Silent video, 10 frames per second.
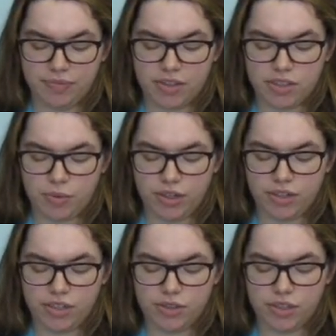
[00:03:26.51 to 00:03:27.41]
So what you're
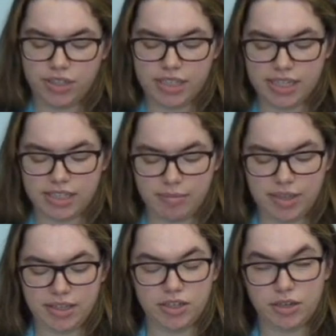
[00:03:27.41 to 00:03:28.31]
going to do is you're going to take some
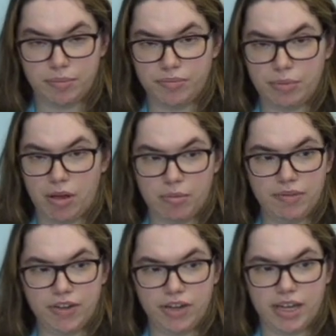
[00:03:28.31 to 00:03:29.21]
in the palm
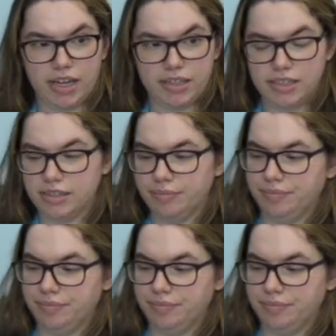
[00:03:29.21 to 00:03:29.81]
of your hand,